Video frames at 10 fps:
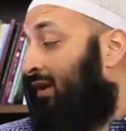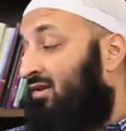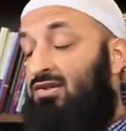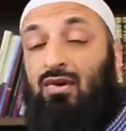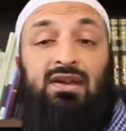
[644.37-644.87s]

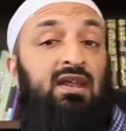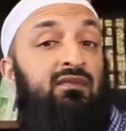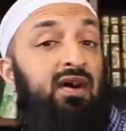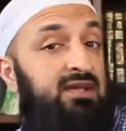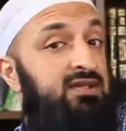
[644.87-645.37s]
So
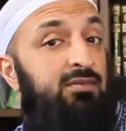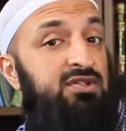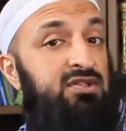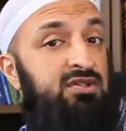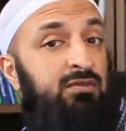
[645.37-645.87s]
identifying
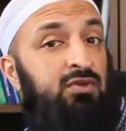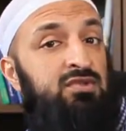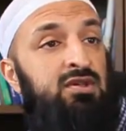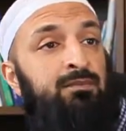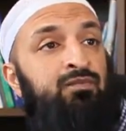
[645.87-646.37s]
substance
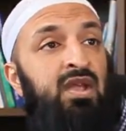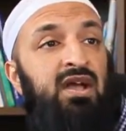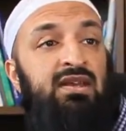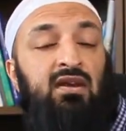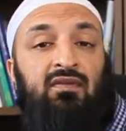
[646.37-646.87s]
abuse,
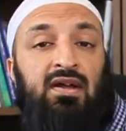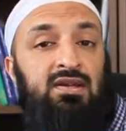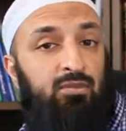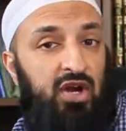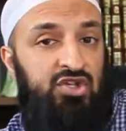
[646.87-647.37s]
identifying
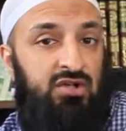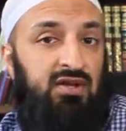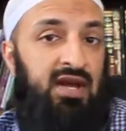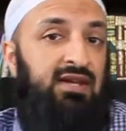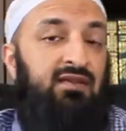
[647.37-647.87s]
depression,
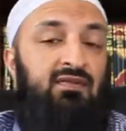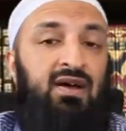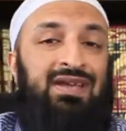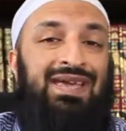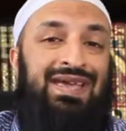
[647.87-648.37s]

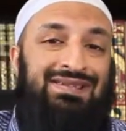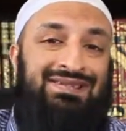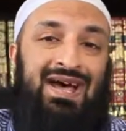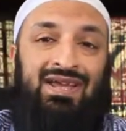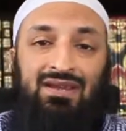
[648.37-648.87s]
identifying
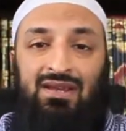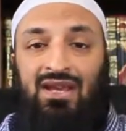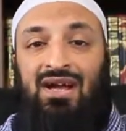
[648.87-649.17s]
anxiety,